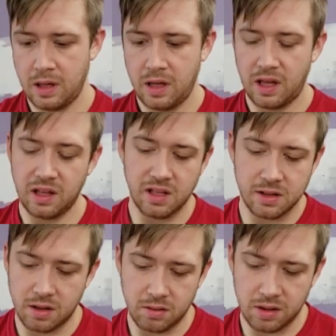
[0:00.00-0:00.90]
And these
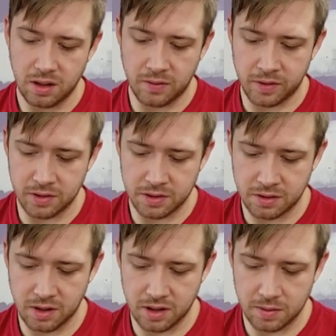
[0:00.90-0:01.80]
are only the first
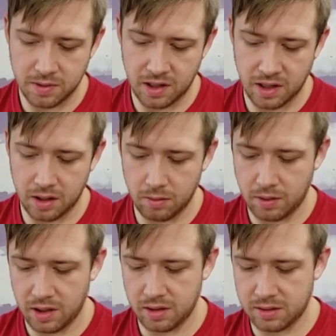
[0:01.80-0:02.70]
transplant
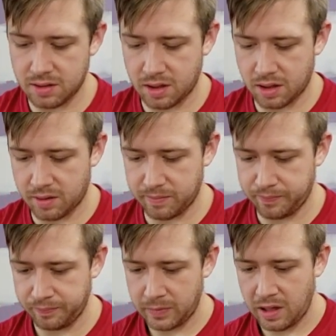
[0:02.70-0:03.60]
anyways.
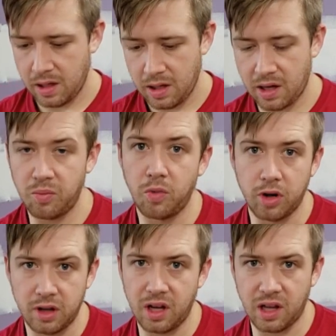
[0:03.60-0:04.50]
I'll more
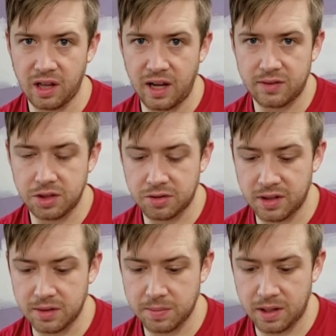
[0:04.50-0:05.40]
than likely have to
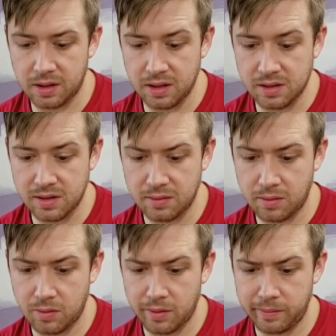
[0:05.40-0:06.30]
transplant these
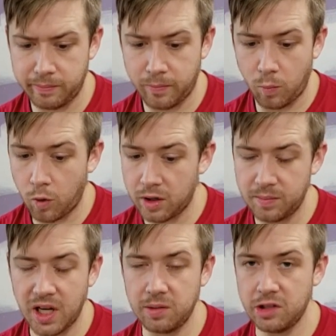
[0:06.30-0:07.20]
one,
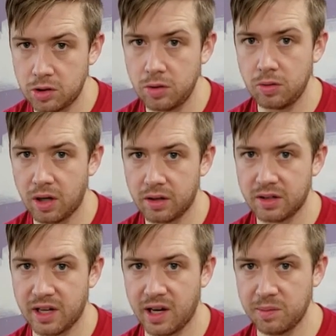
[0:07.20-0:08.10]
maybe two other
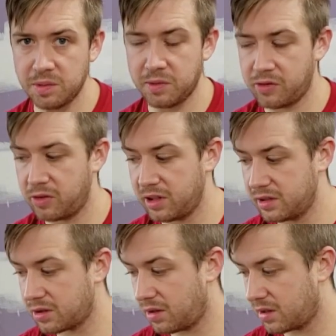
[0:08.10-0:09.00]
times before these go